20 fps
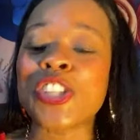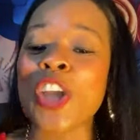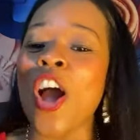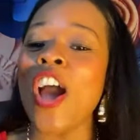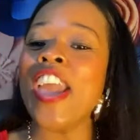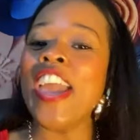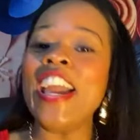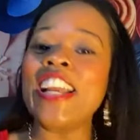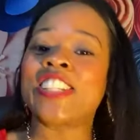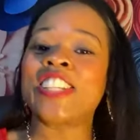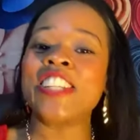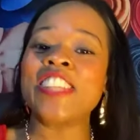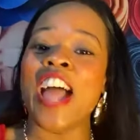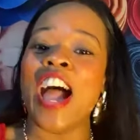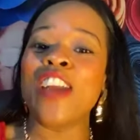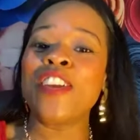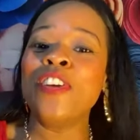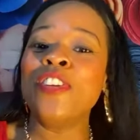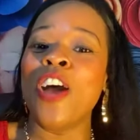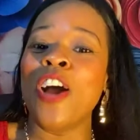you start
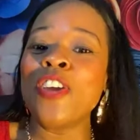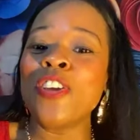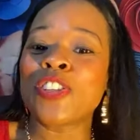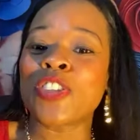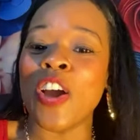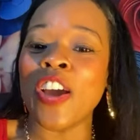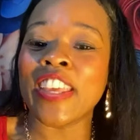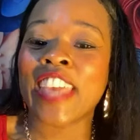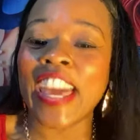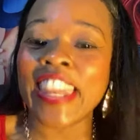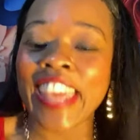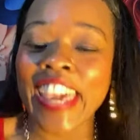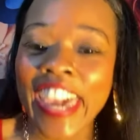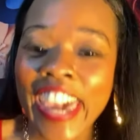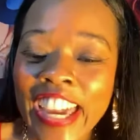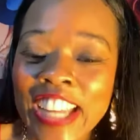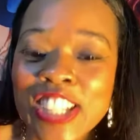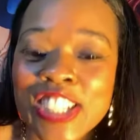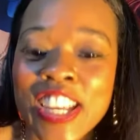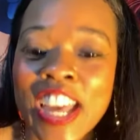itching now. You know, you start
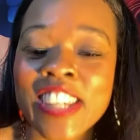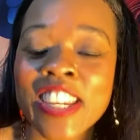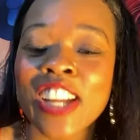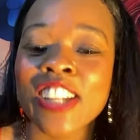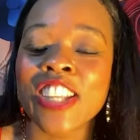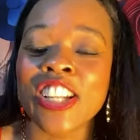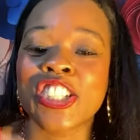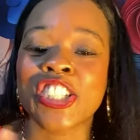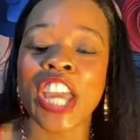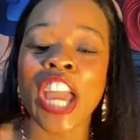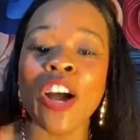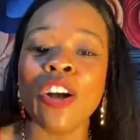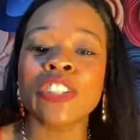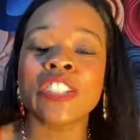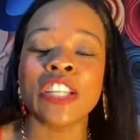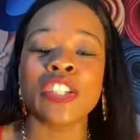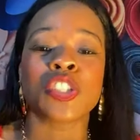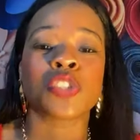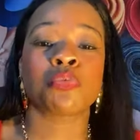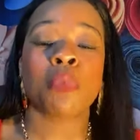getting itch and the, the
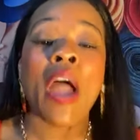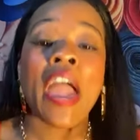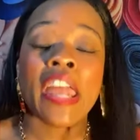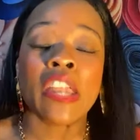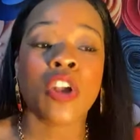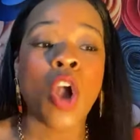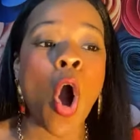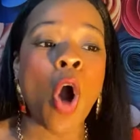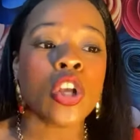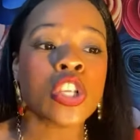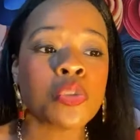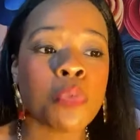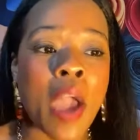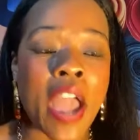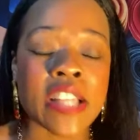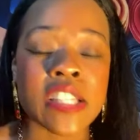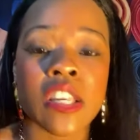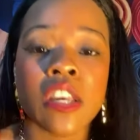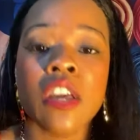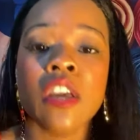chills and sweat and cold
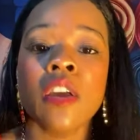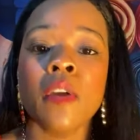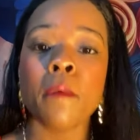sweat.